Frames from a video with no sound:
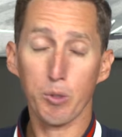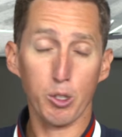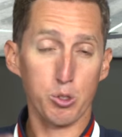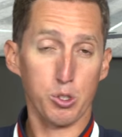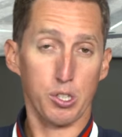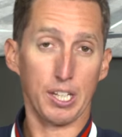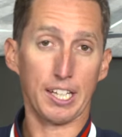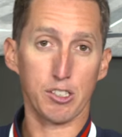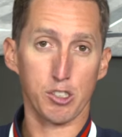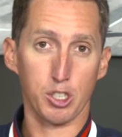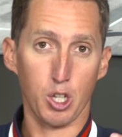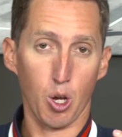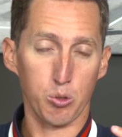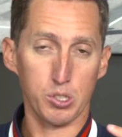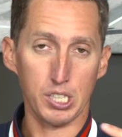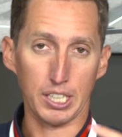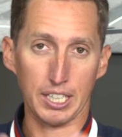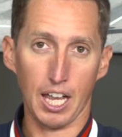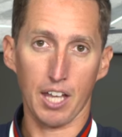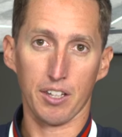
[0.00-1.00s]
of those things go
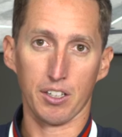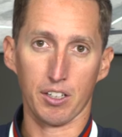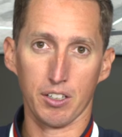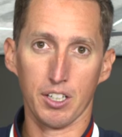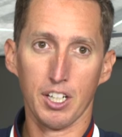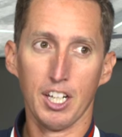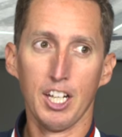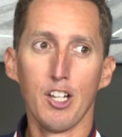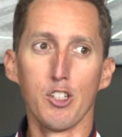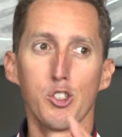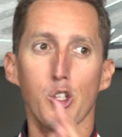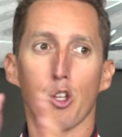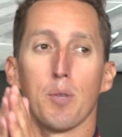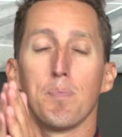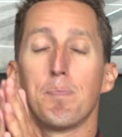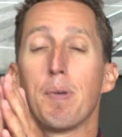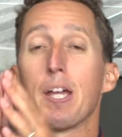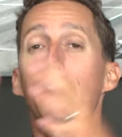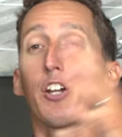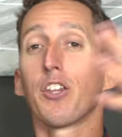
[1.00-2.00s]
together. So the
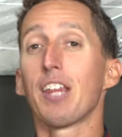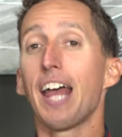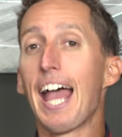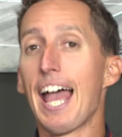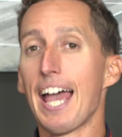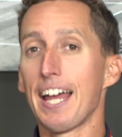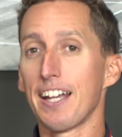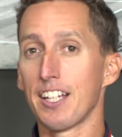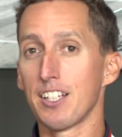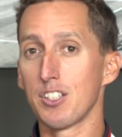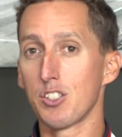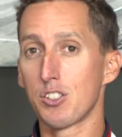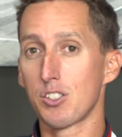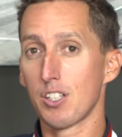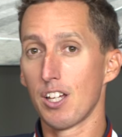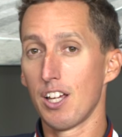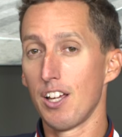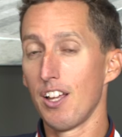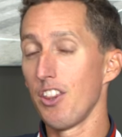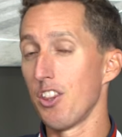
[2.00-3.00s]
bigger the head
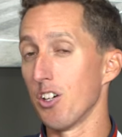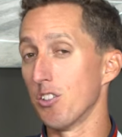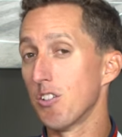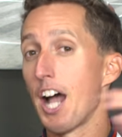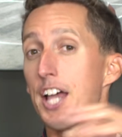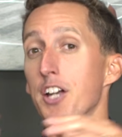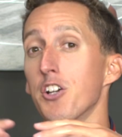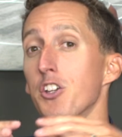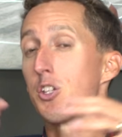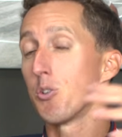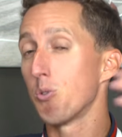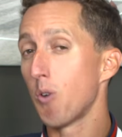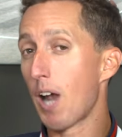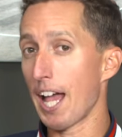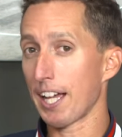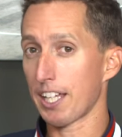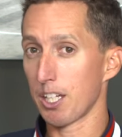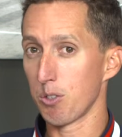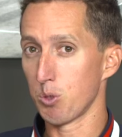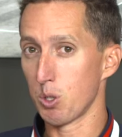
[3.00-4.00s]
is, the lighter the
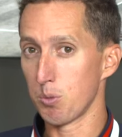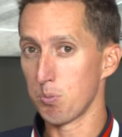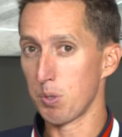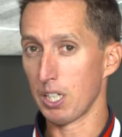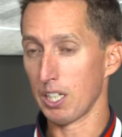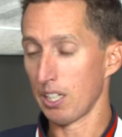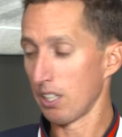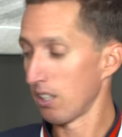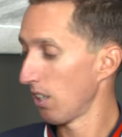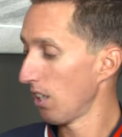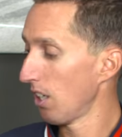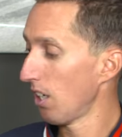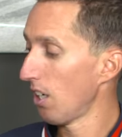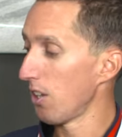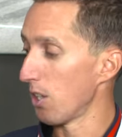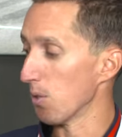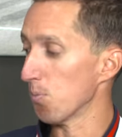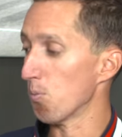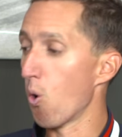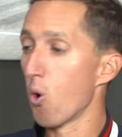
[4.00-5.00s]
racket will be,
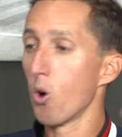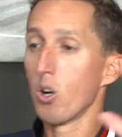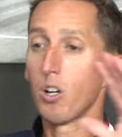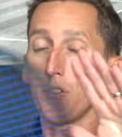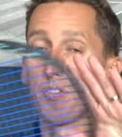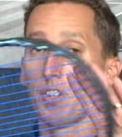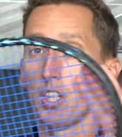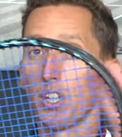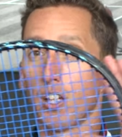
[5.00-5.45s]
the more of